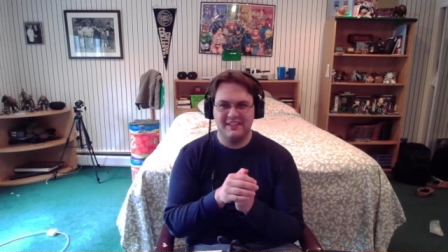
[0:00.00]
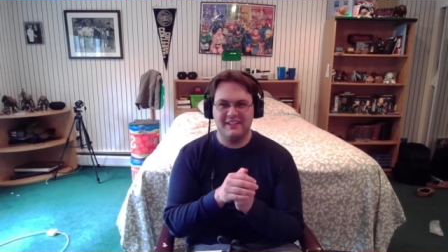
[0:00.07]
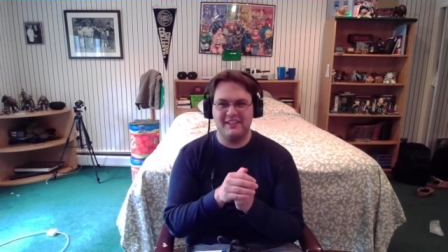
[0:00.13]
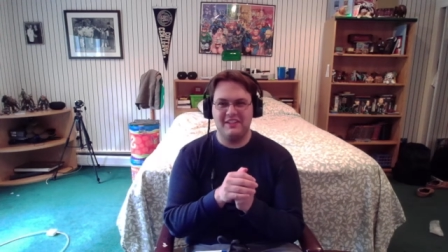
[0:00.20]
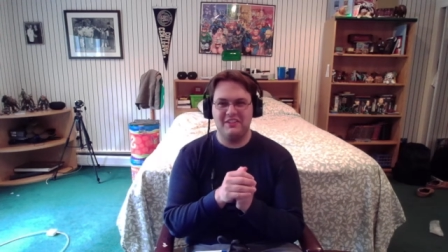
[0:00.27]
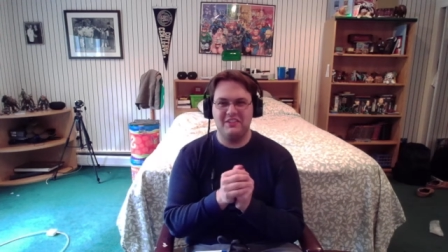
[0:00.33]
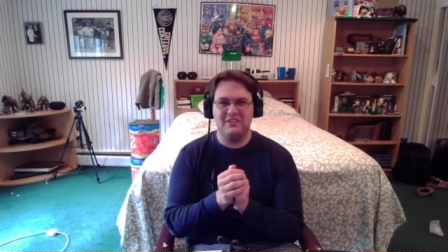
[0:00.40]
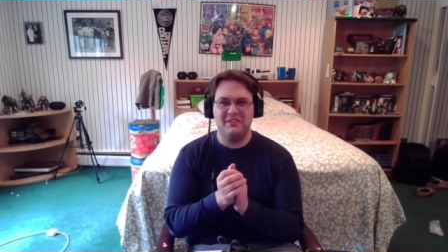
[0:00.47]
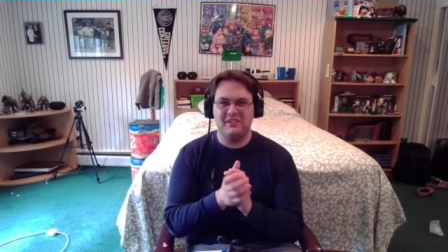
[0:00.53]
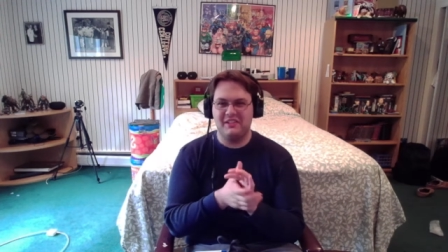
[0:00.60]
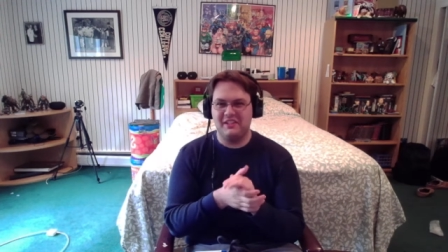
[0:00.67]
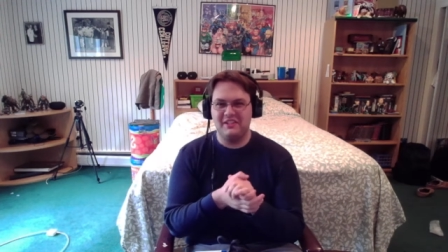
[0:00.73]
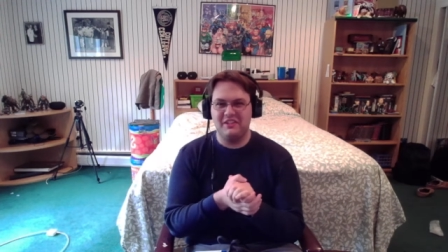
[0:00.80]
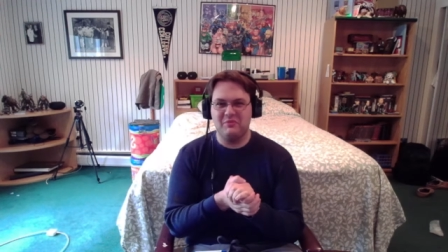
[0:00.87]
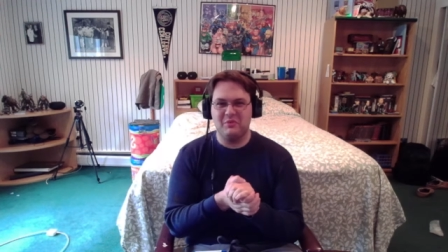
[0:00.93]
In
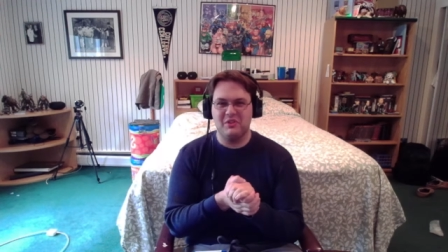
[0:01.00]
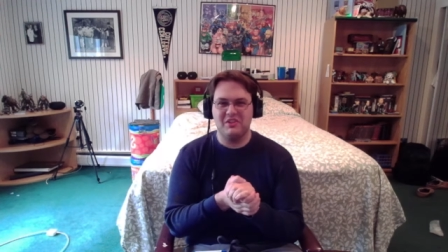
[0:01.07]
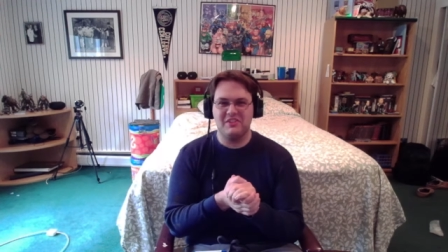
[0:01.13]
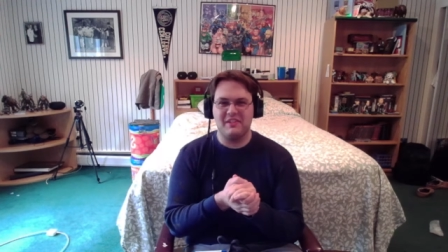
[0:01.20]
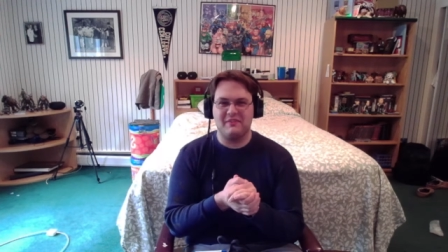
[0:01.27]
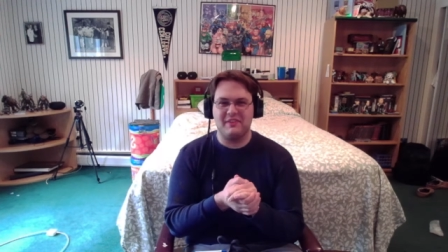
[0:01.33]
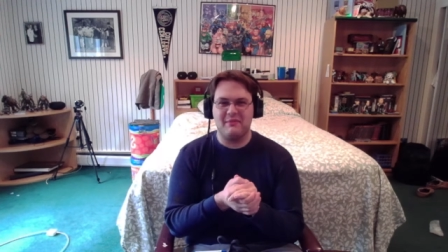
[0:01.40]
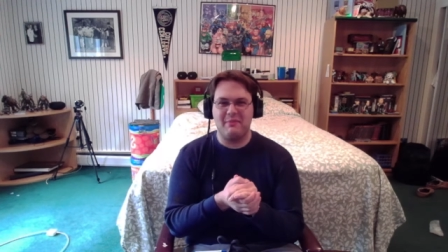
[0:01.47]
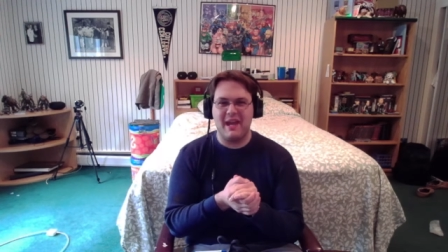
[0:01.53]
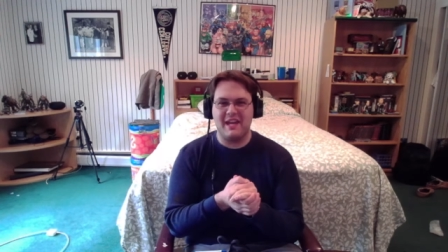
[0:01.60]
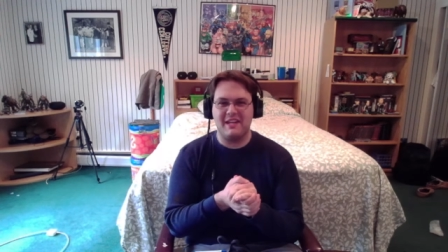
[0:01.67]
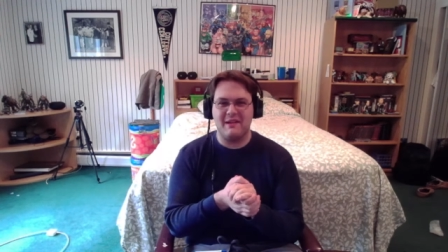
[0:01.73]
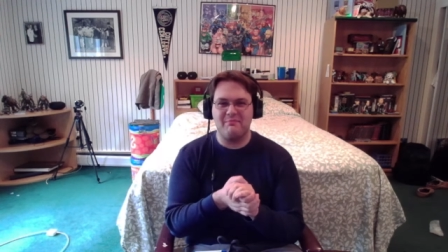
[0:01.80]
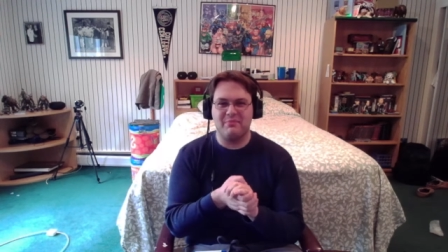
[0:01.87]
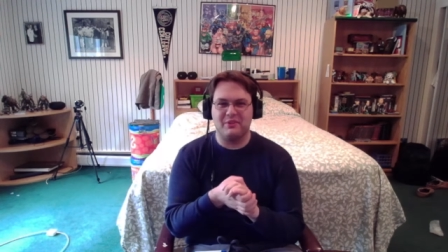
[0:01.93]
the words of the
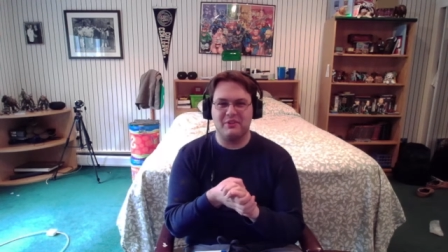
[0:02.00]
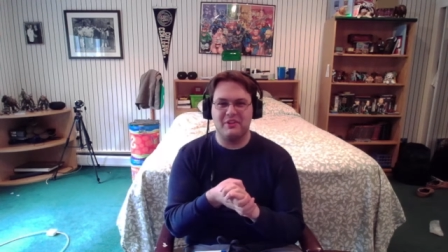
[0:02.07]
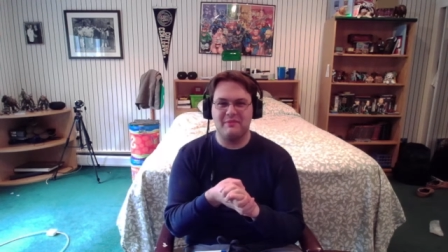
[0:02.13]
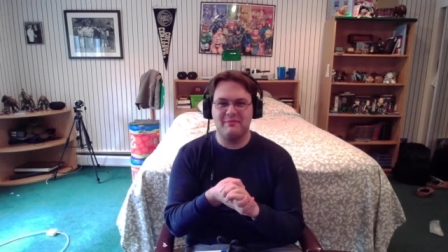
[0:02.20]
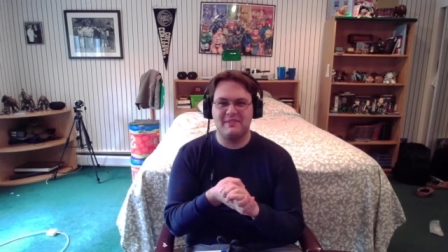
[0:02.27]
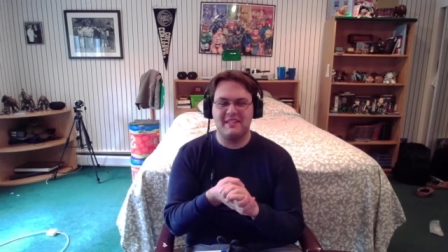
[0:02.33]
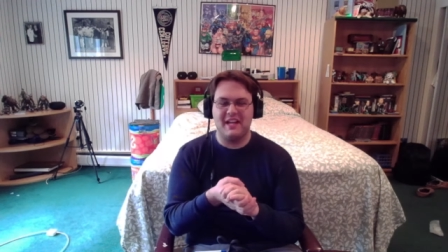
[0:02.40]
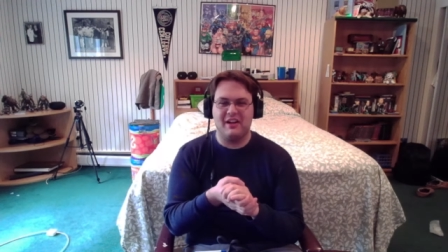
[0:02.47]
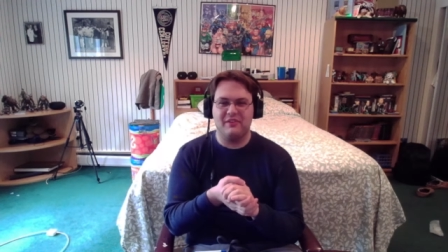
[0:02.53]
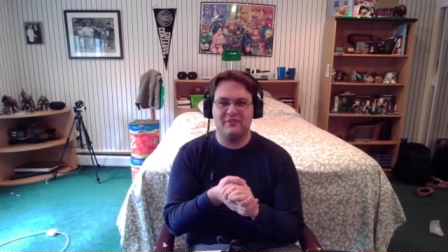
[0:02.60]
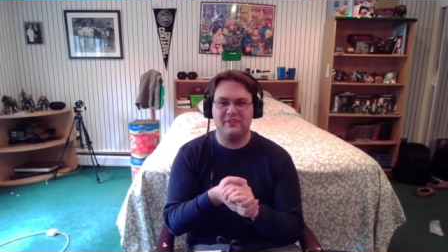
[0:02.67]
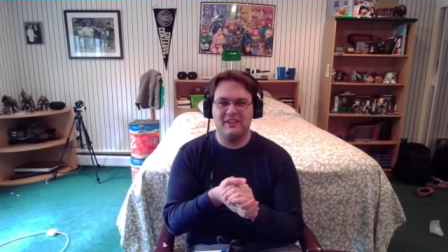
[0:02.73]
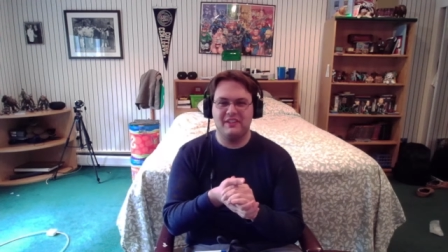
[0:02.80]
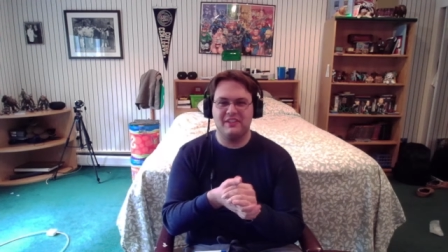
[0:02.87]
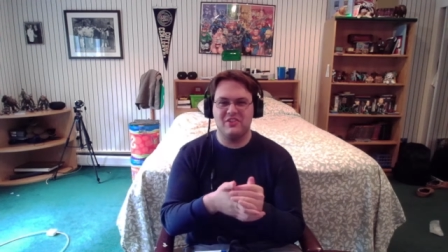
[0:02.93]
man Emperor himself,